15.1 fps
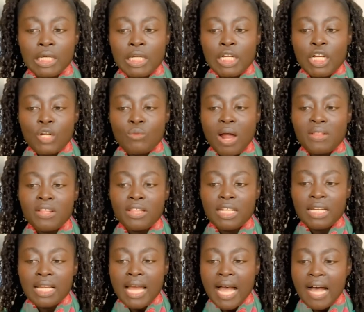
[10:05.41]
Rather
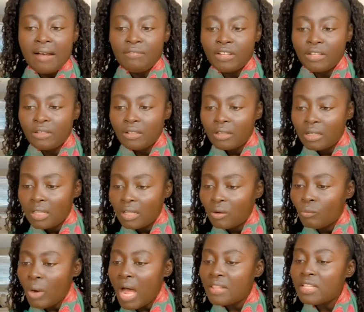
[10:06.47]
than having
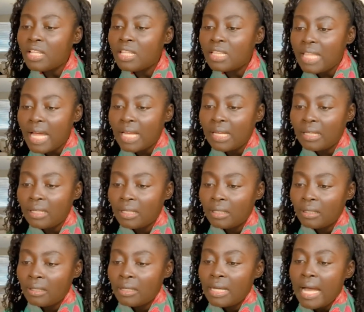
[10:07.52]
rather than
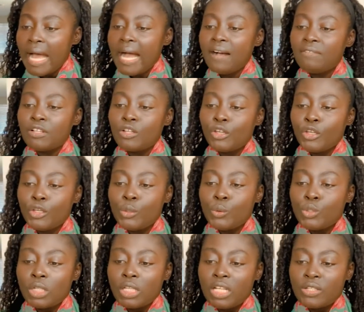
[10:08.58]
have huge
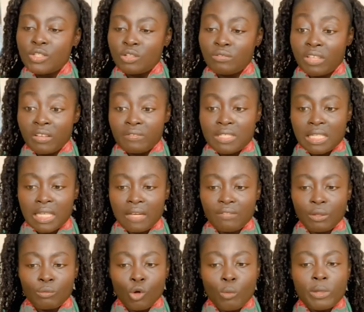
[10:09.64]
lists of gifts to give, the
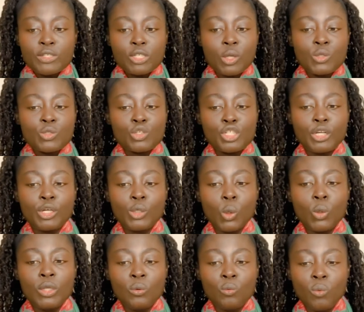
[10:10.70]
Romans also shared
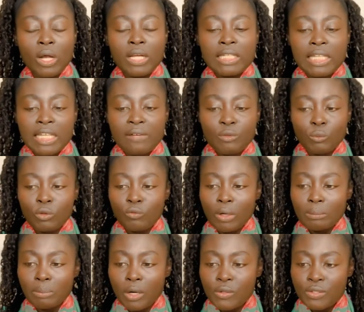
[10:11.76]
only one gift with one
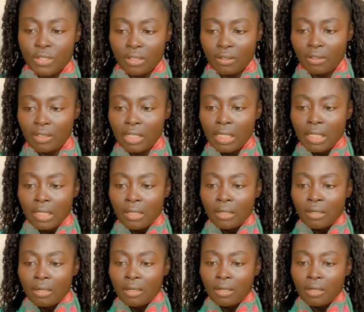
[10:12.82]
person.
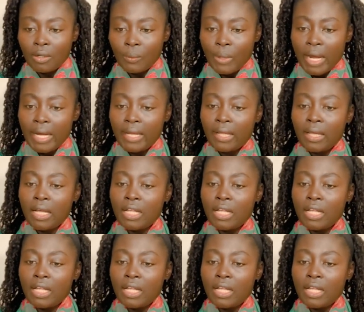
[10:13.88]
All right?